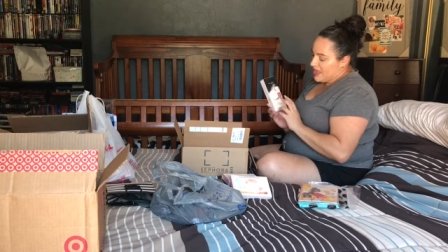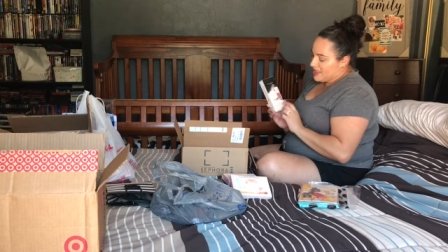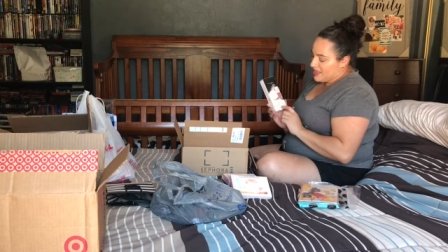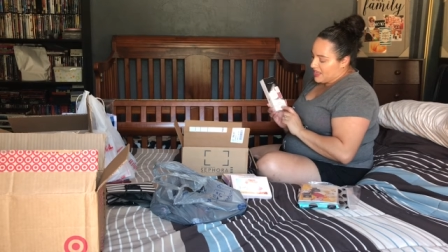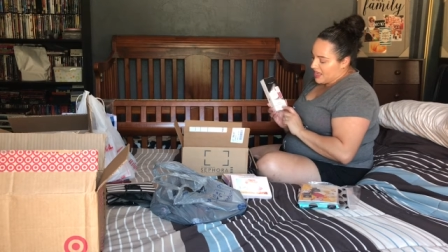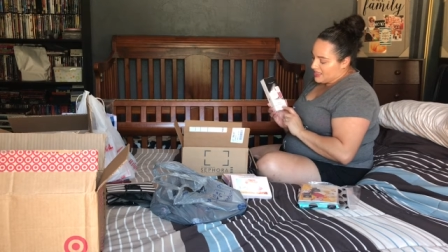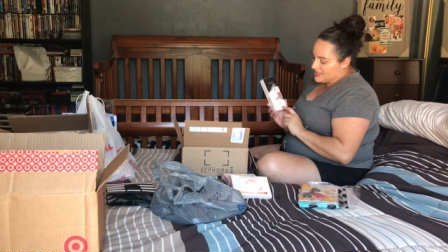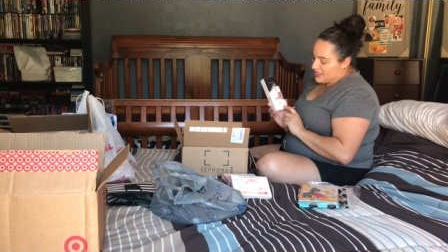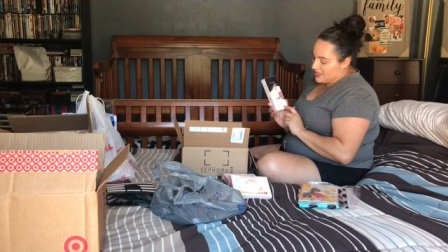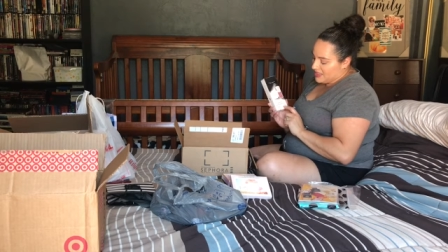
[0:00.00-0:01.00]
And then has
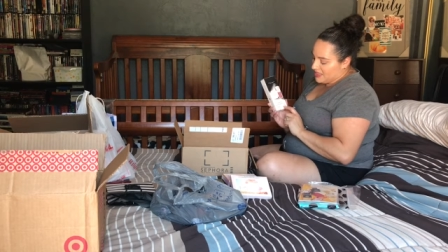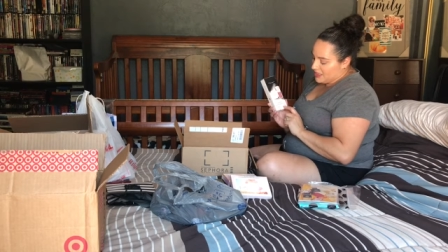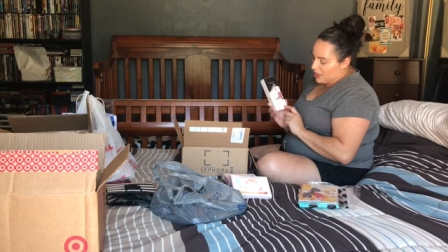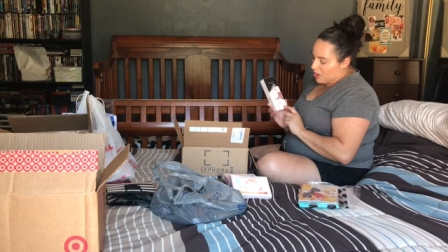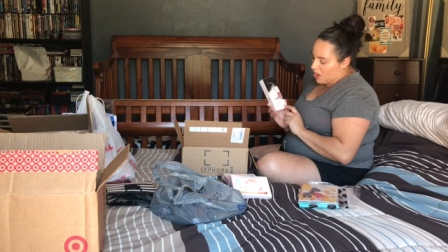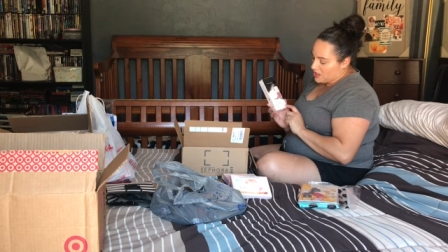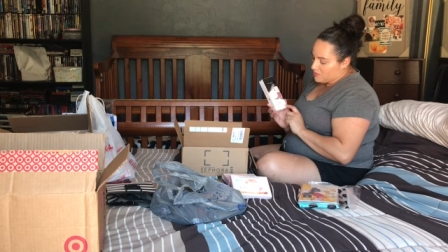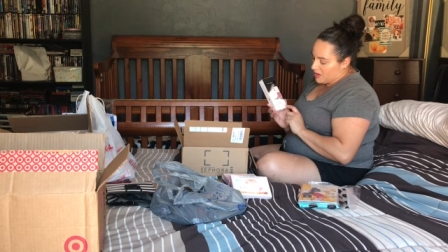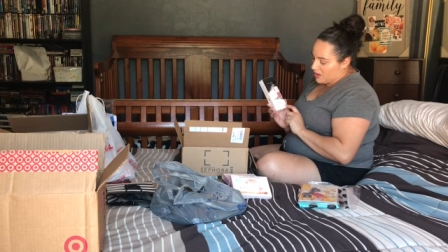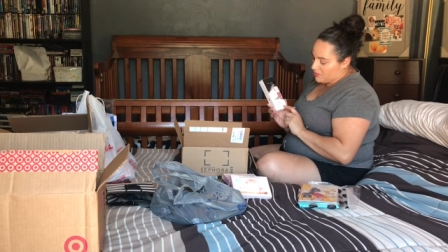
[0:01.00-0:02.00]
the Gloss
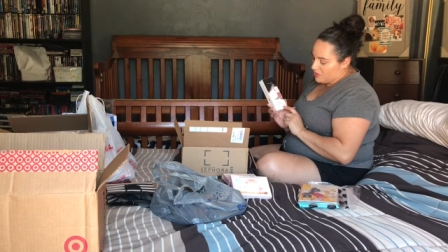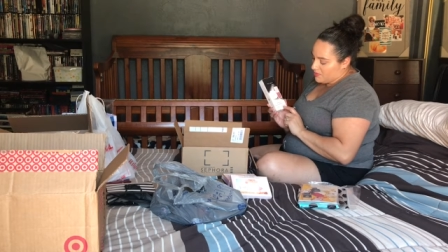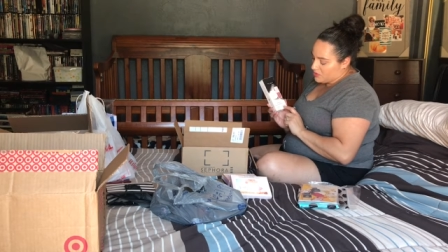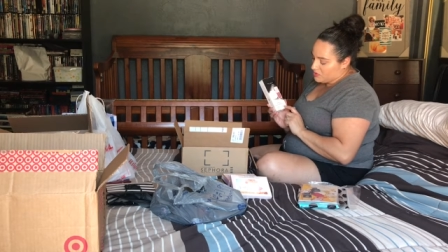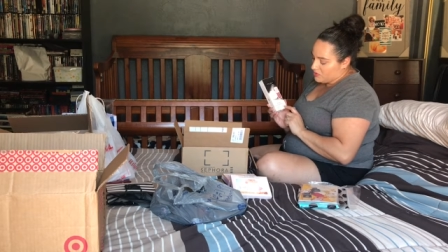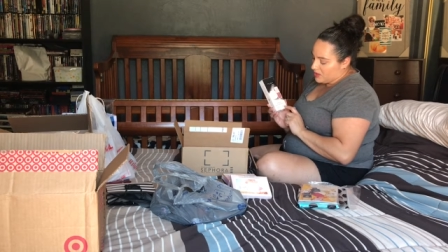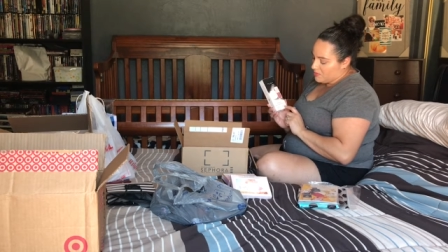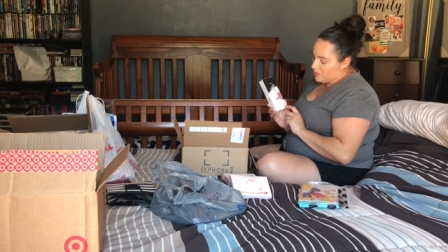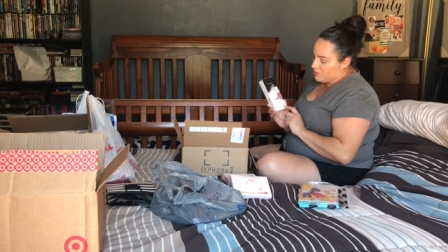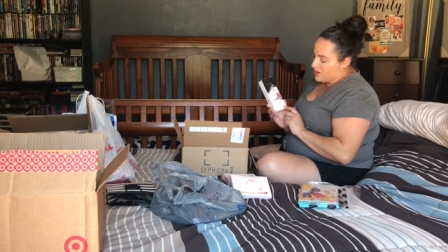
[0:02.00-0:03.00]
Bomb Universal
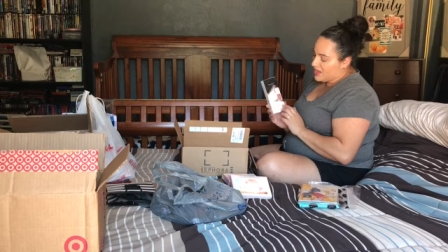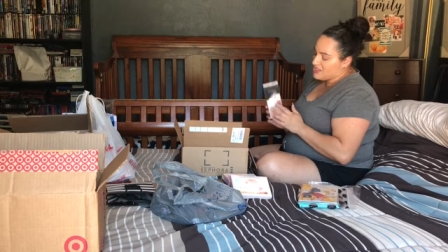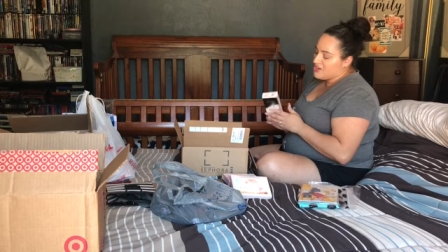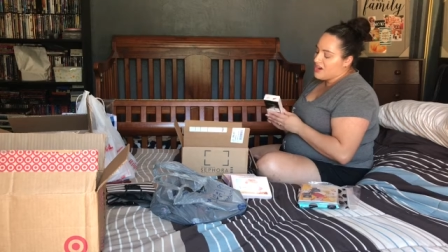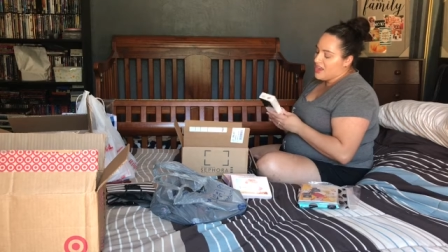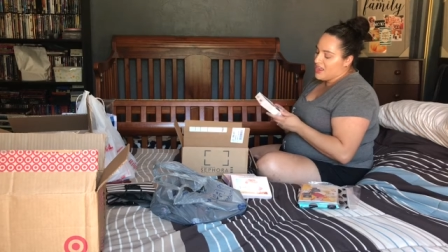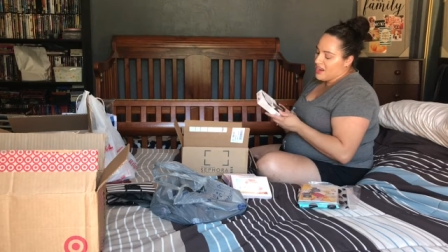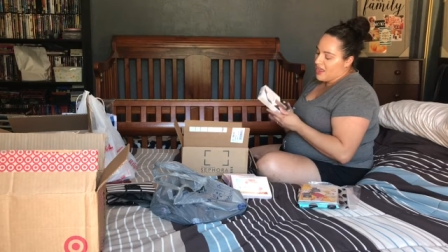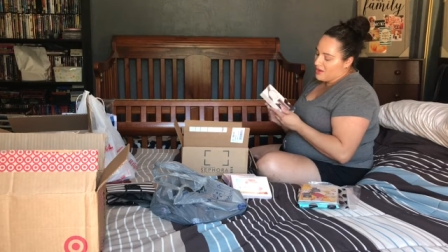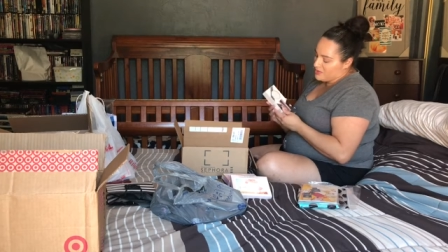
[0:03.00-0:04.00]
Lip Luminizer. And
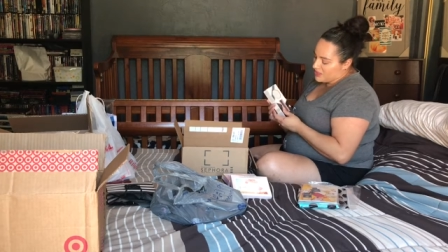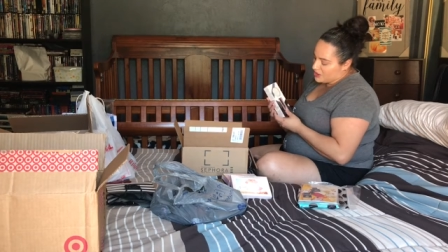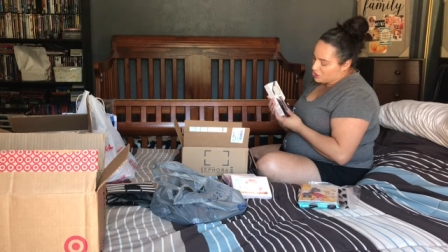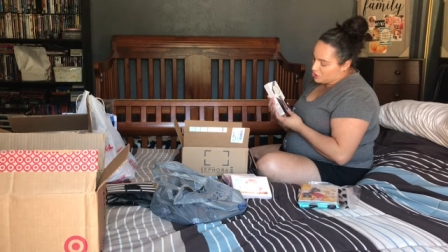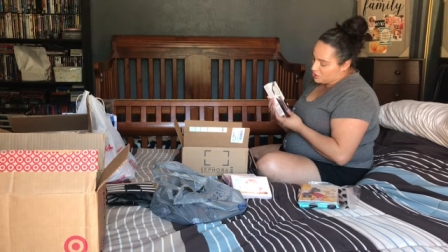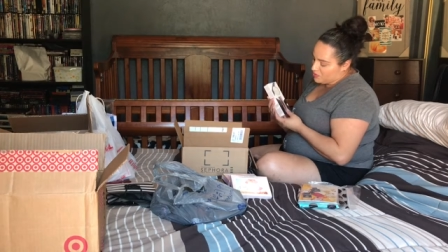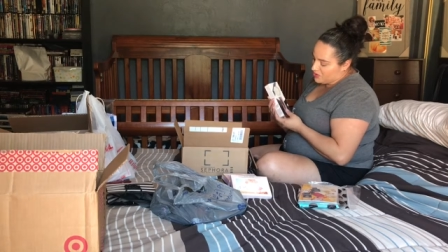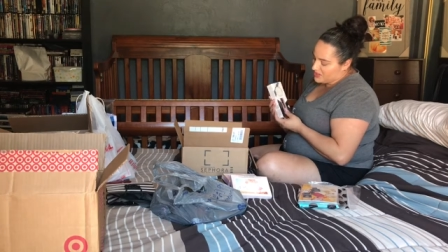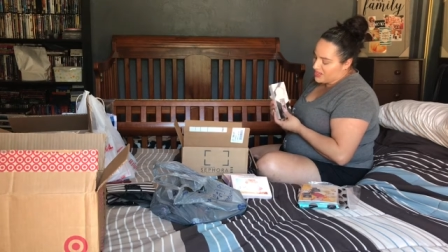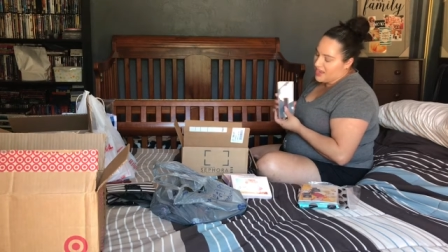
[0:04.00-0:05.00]
I was like super
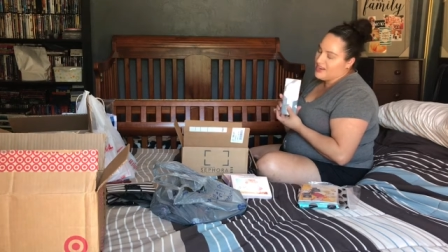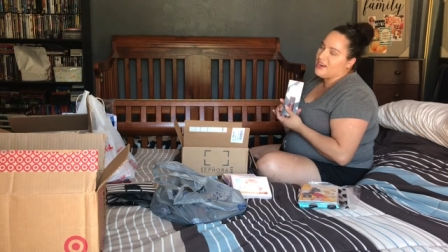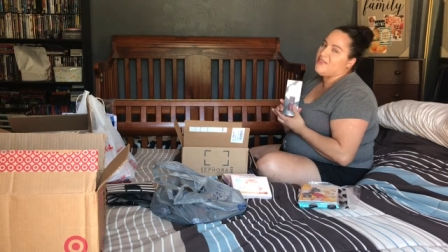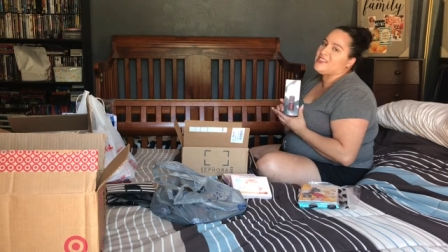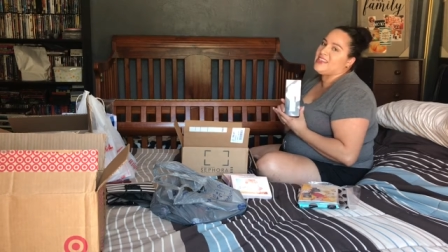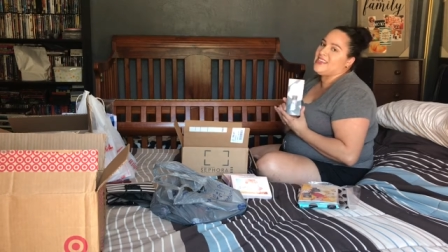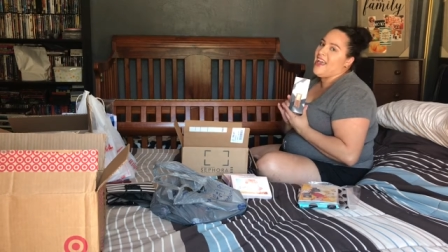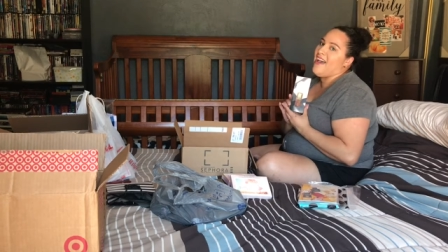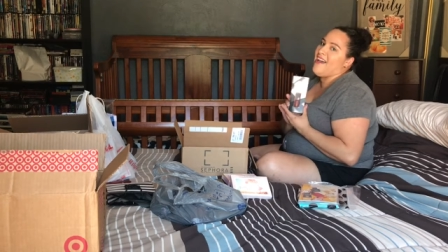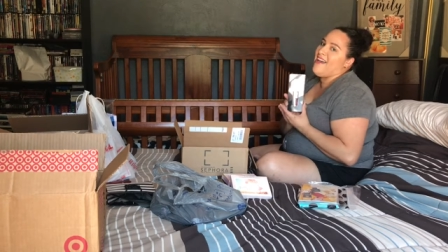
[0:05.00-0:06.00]
excited. I was like,
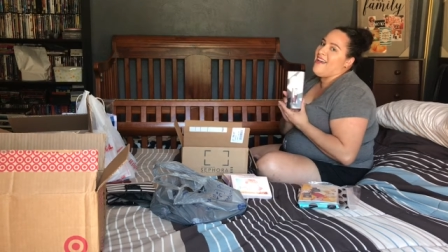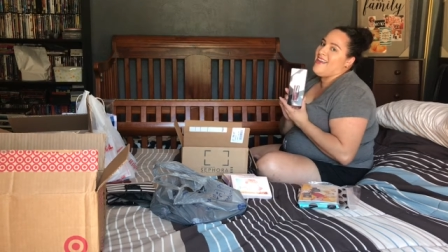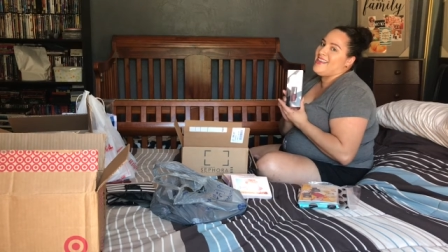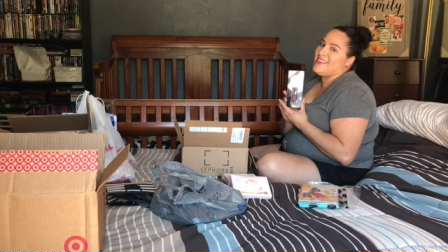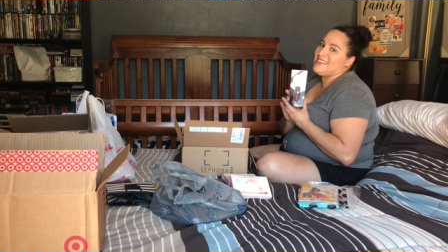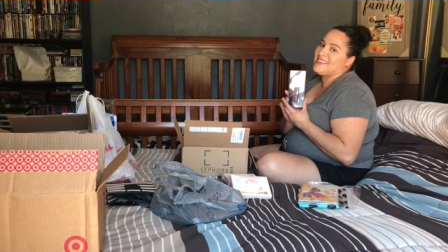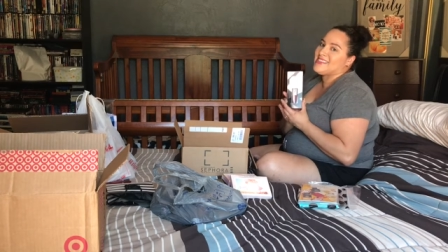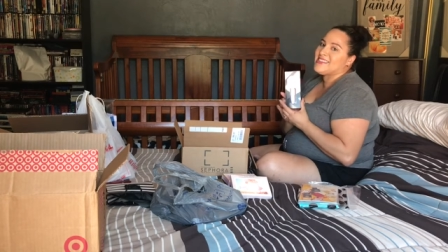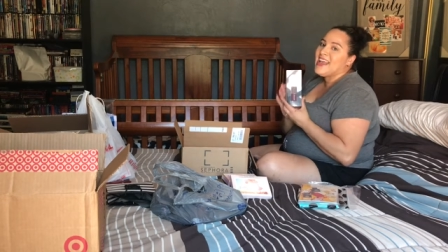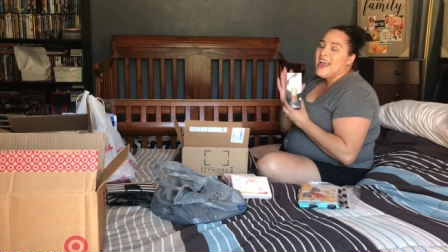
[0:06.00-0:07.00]
yes,
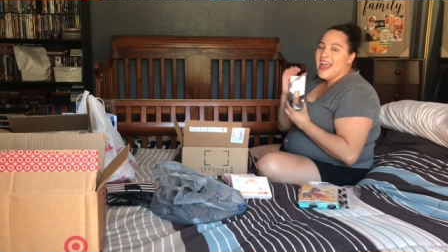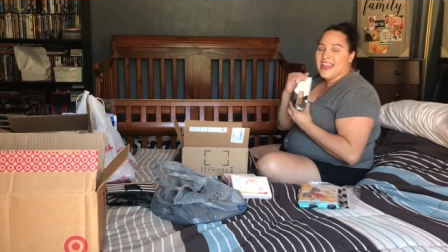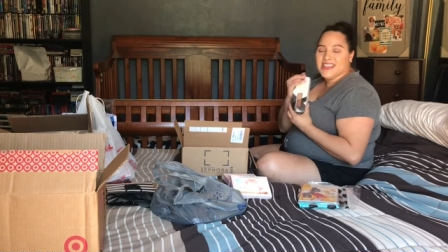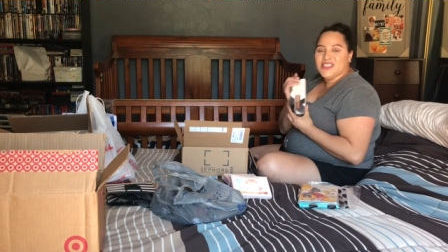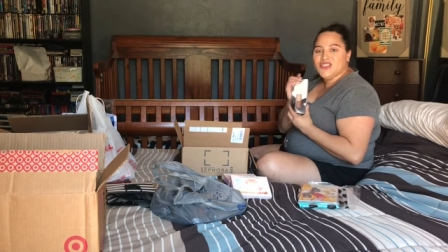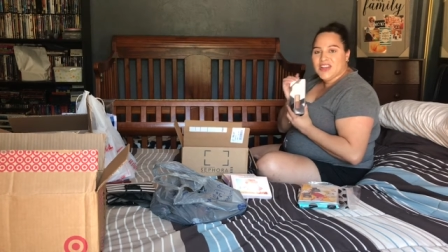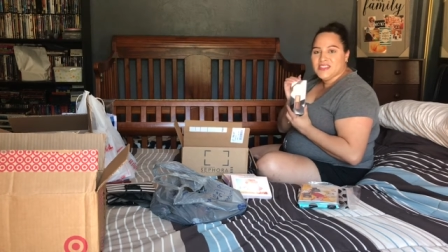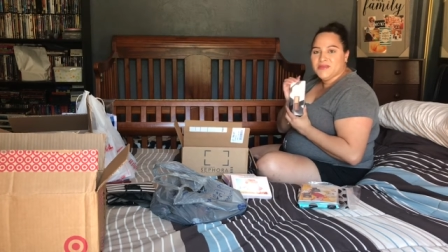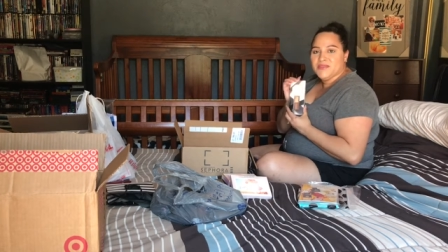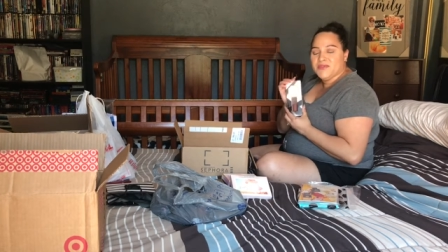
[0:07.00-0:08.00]
I get to try
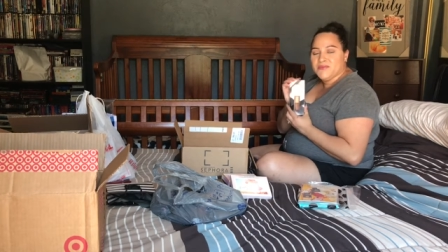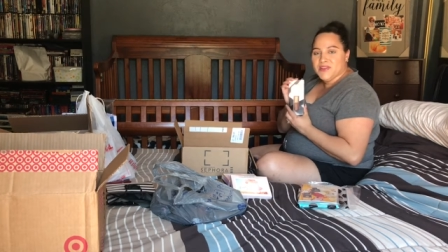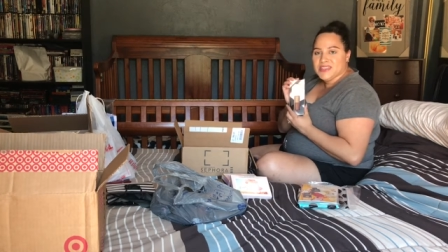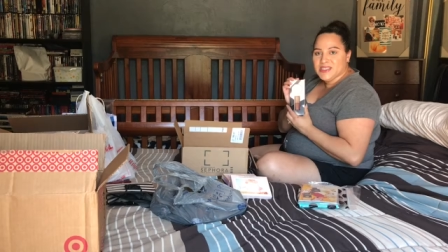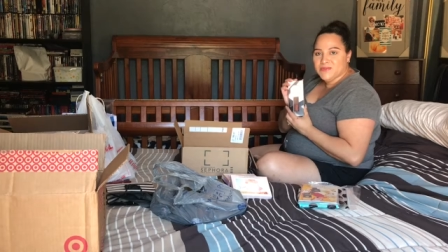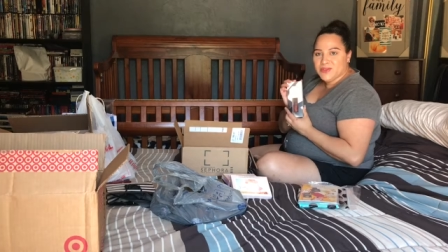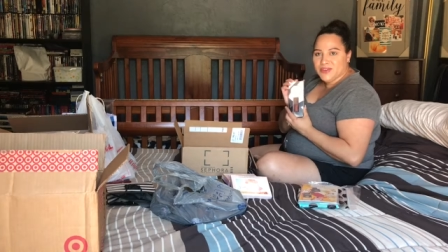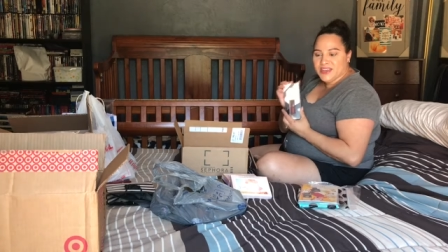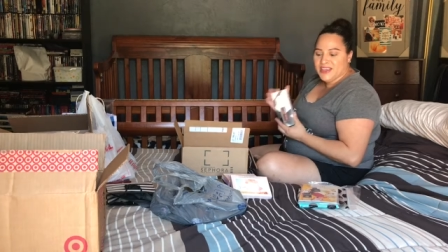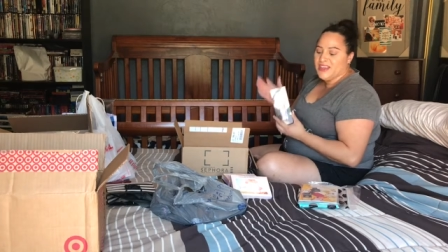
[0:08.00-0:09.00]
something from Fenty
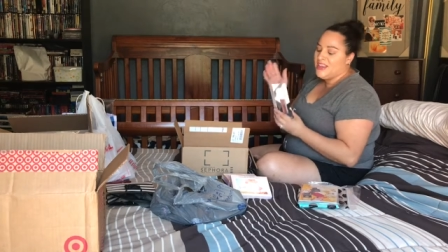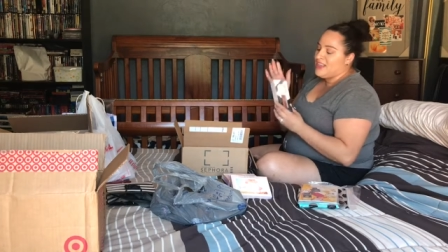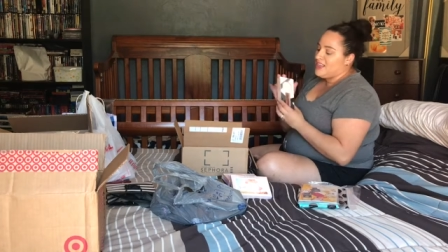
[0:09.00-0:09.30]
Beauty.